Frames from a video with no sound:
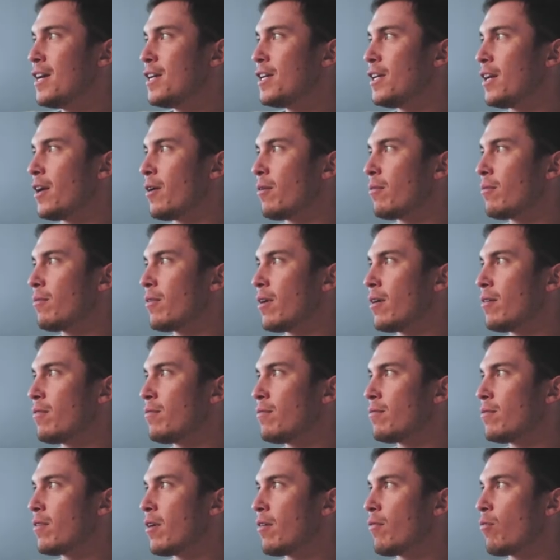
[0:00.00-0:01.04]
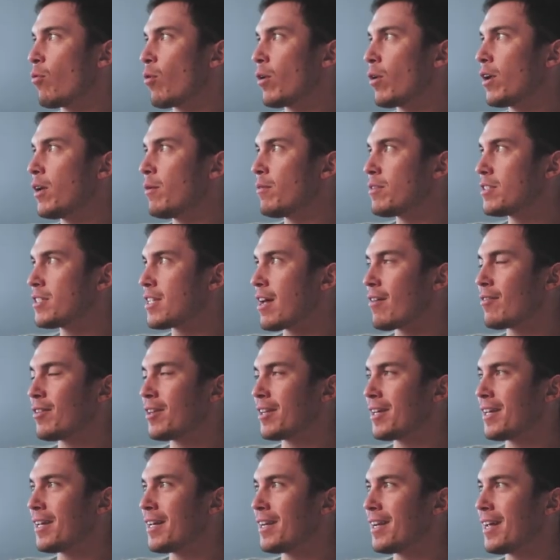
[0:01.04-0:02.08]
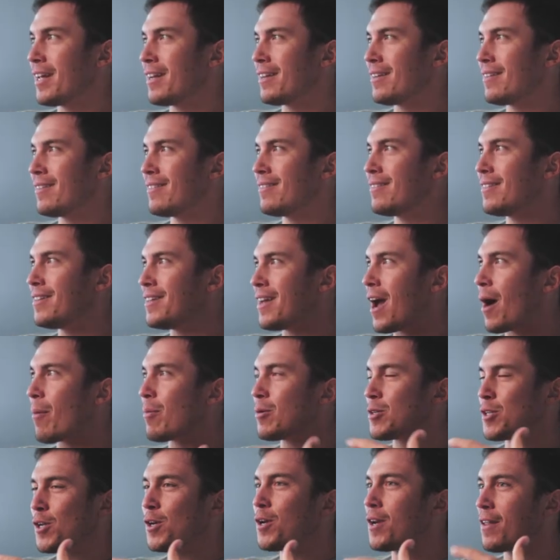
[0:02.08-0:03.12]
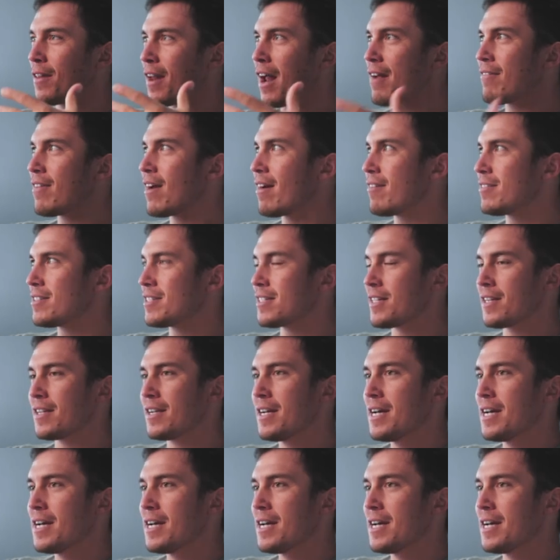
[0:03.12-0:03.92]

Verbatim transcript: you know, of, of working with Sevenly and, and the opportunity that I've had is that